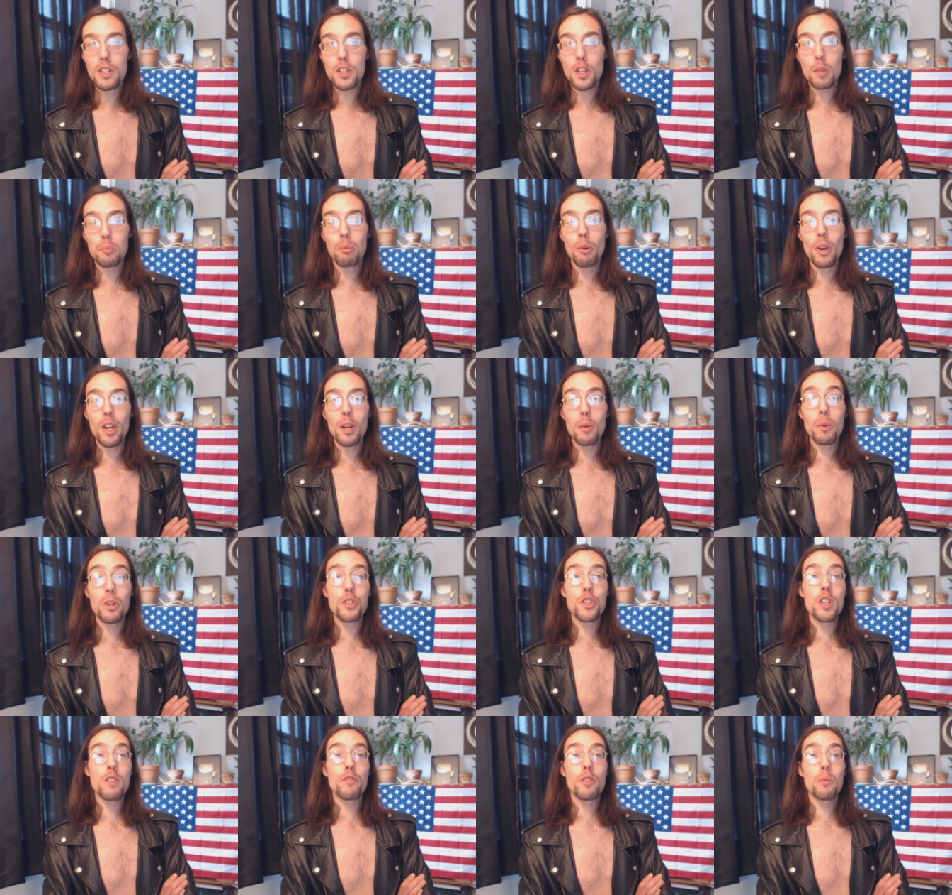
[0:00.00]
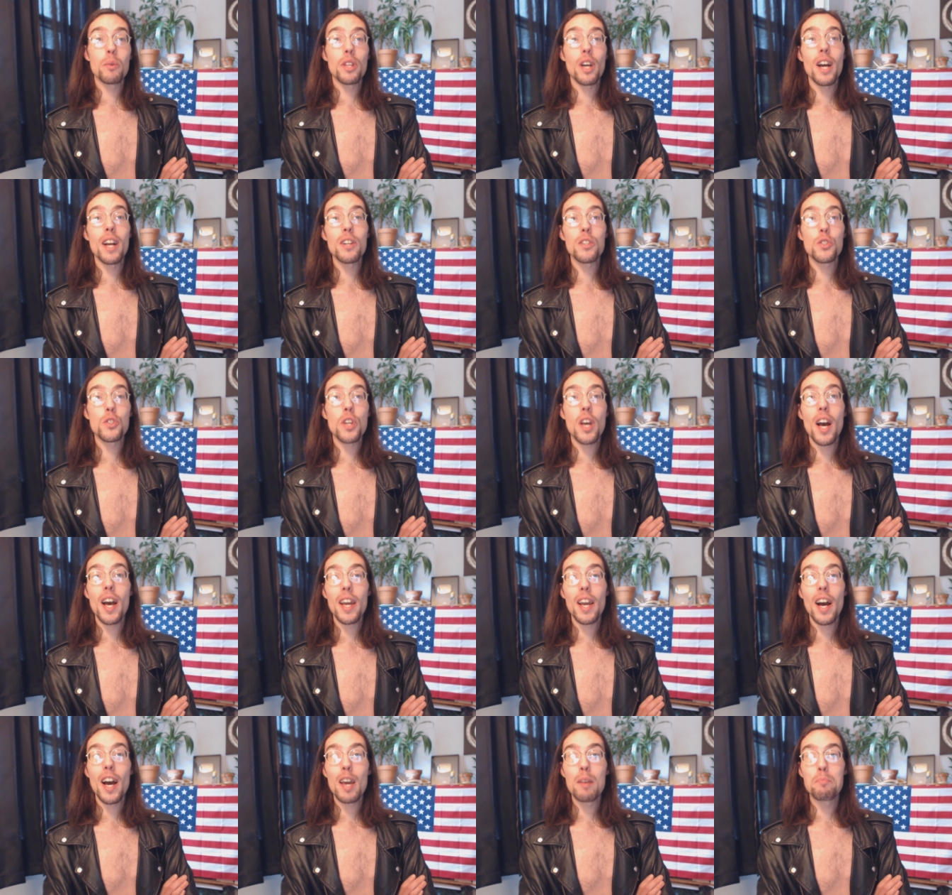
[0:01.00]
to the point at which even with our
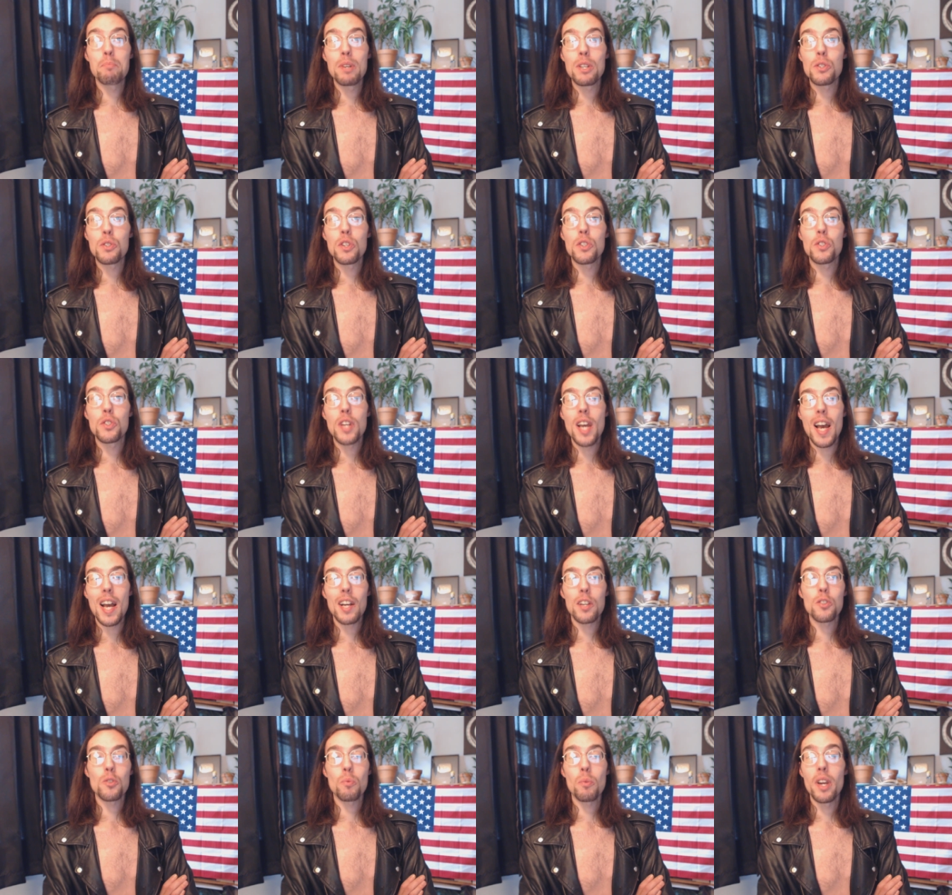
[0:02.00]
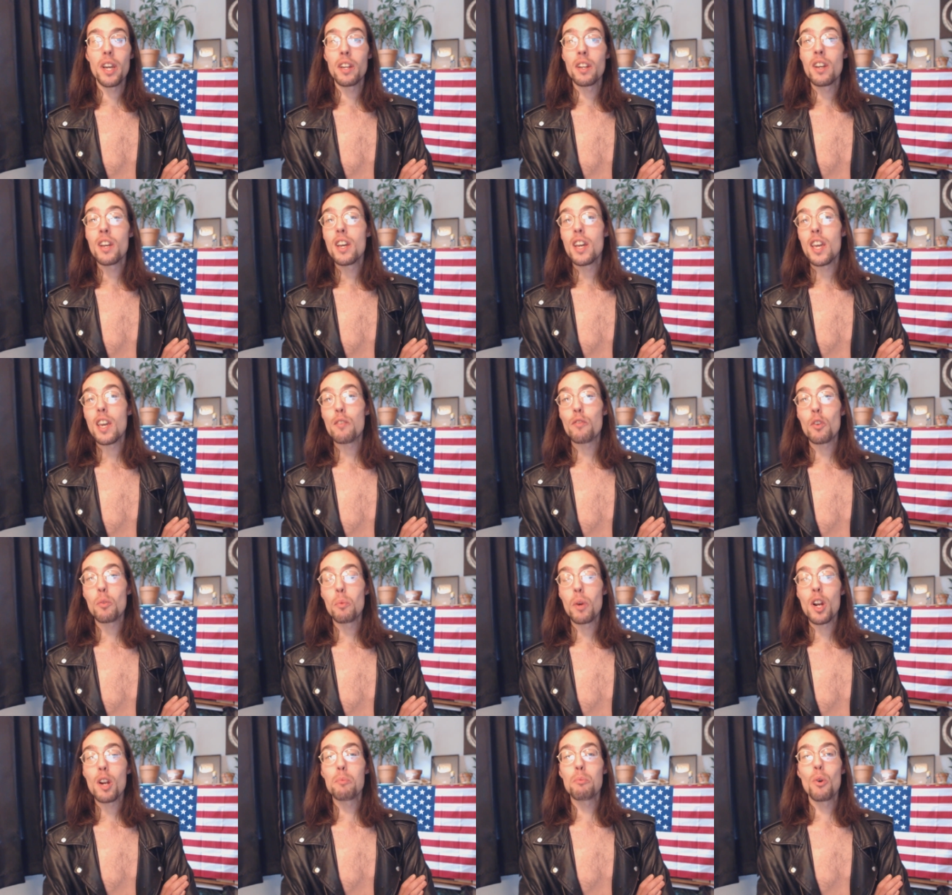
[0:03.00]
sky high business tax rate,
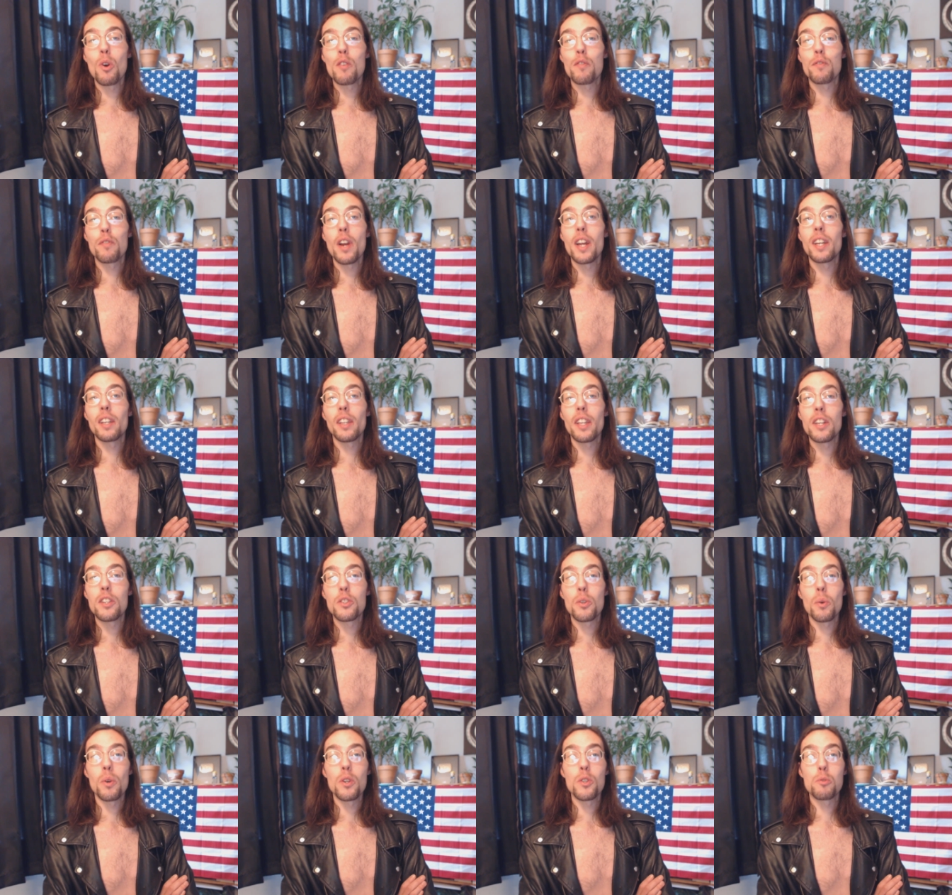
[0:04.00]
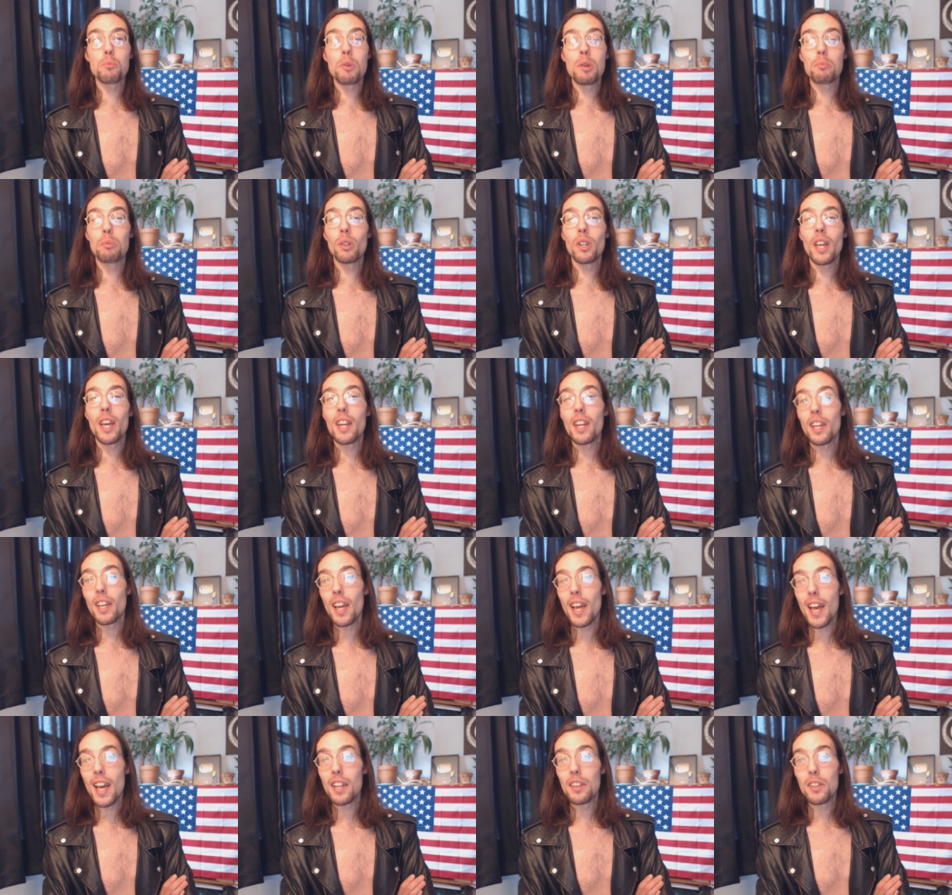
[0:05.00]
even we're more friendly towards people
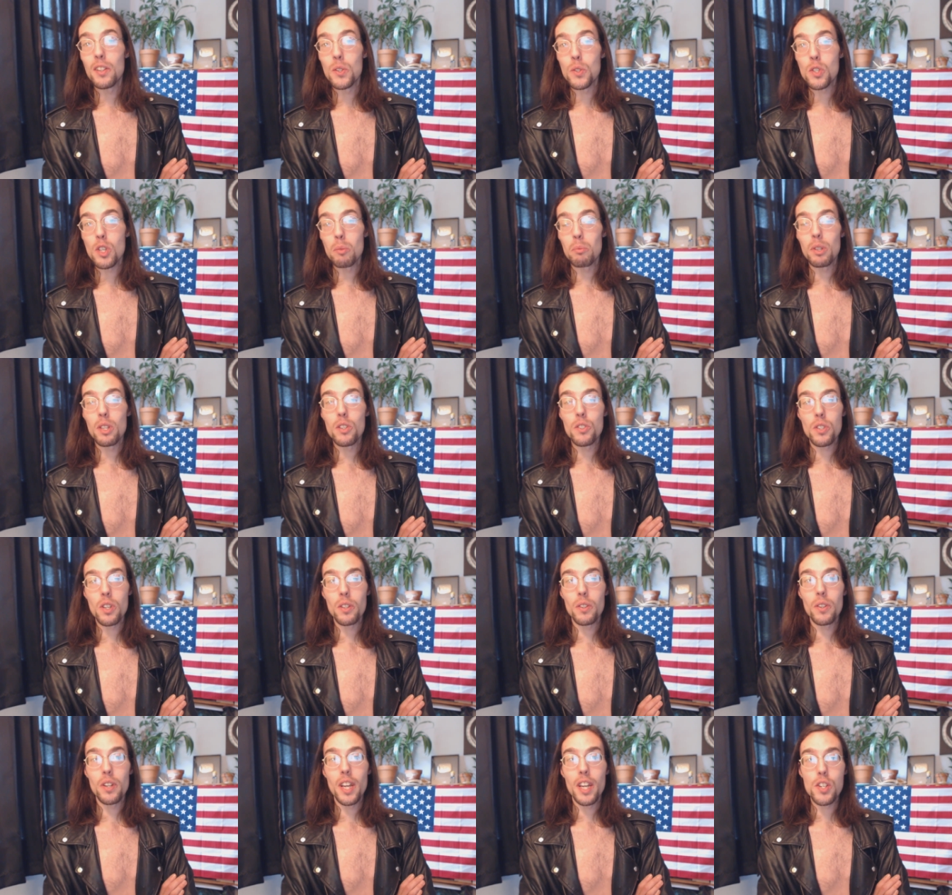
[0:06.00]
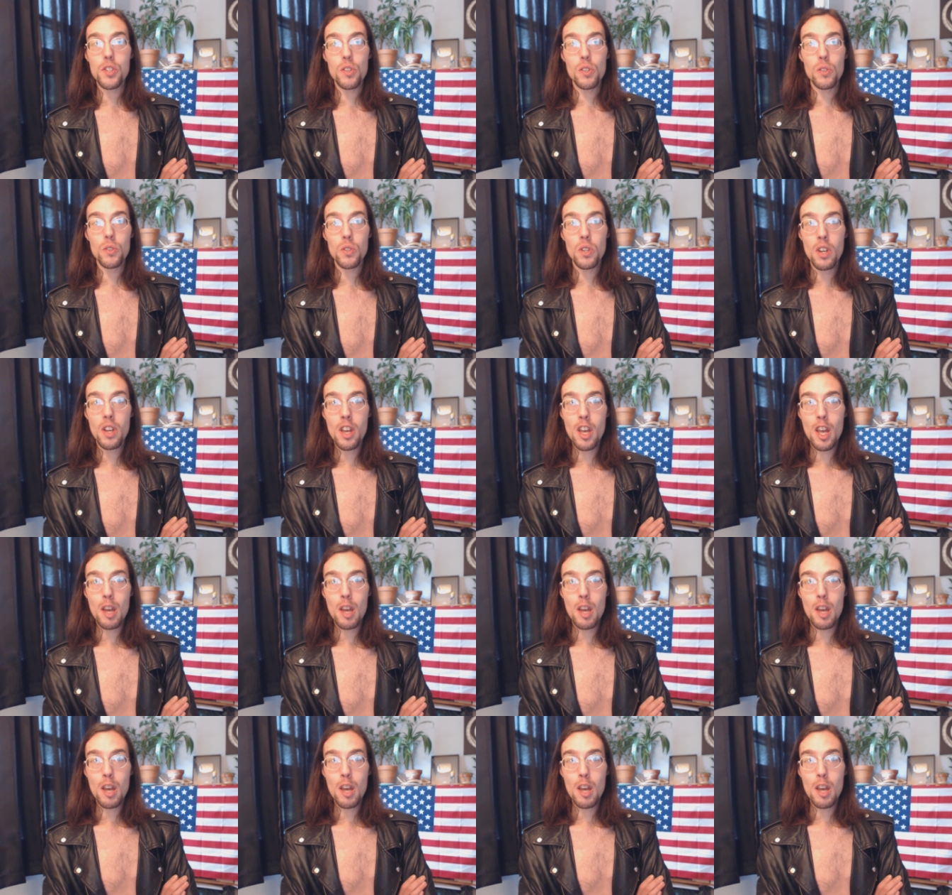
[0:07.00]
getting ahead than some of these other nations.